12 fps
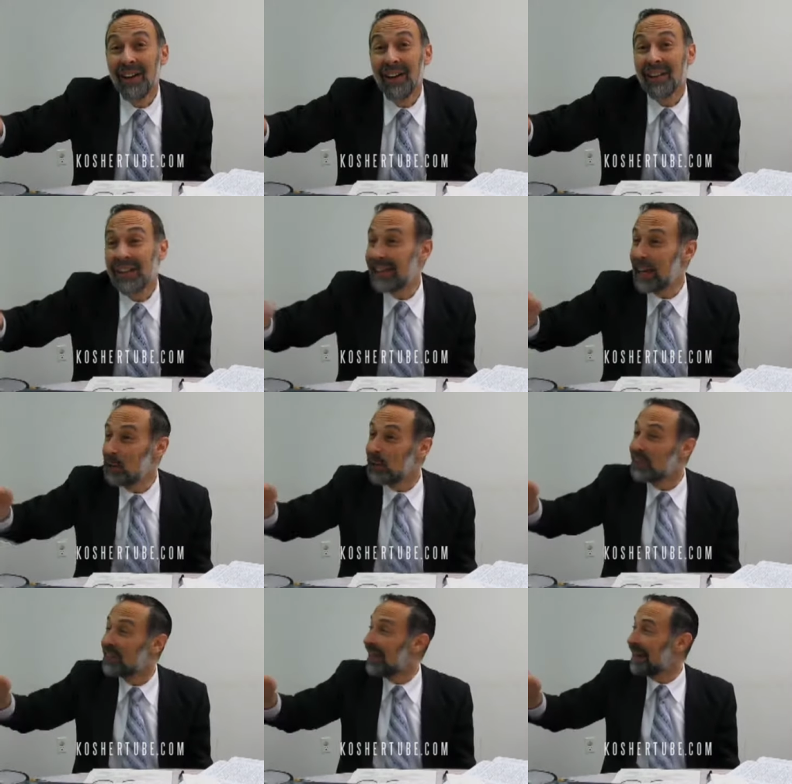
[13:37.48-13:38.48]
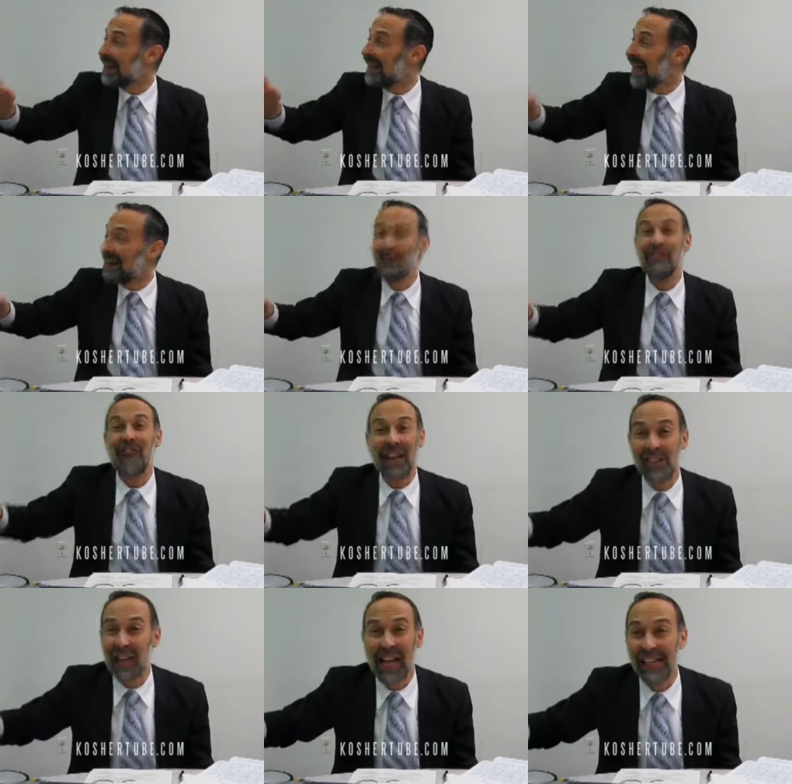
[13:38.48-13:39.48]
that they wouldn't take again
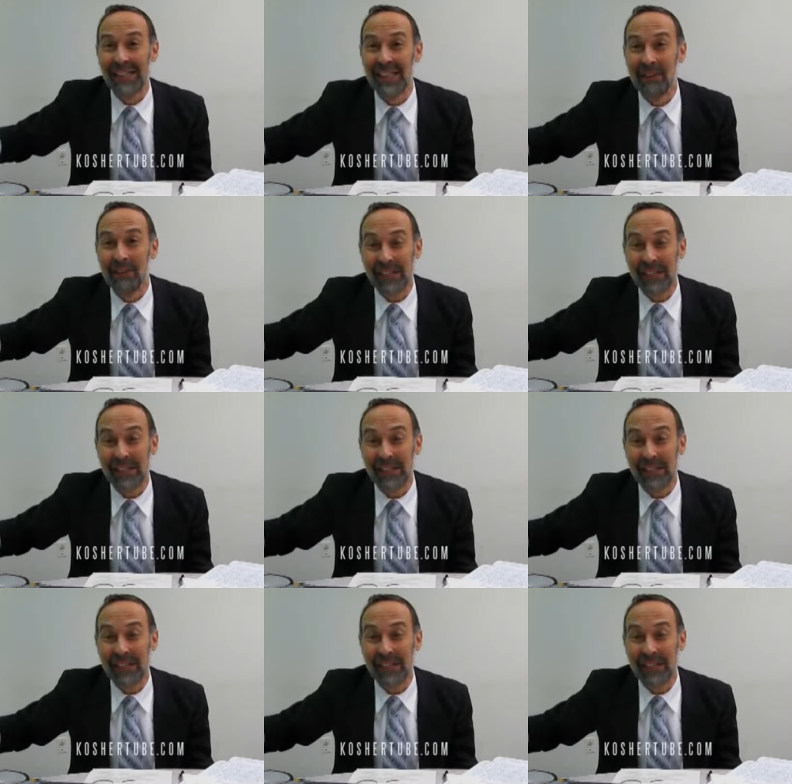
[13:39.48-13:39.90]
revenge against him.